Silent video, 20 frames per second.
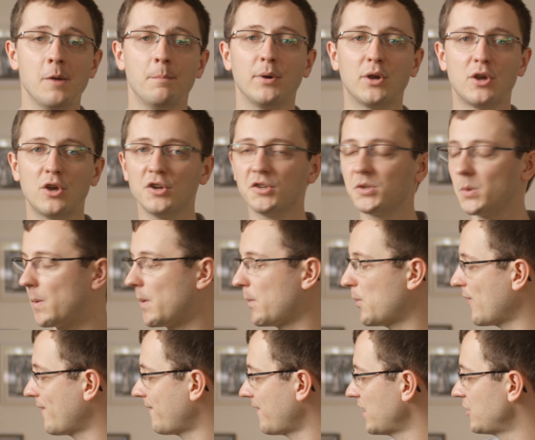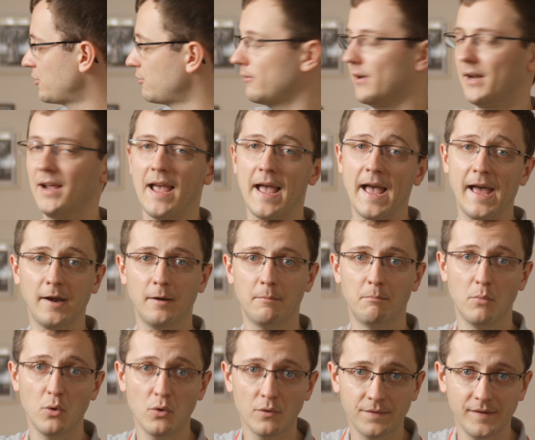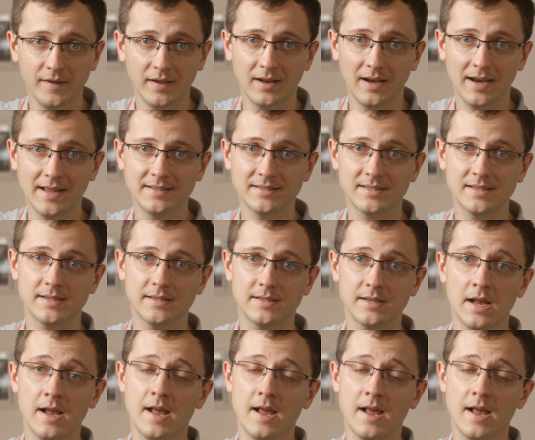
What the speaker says: because we were featuring anamorphic lenses,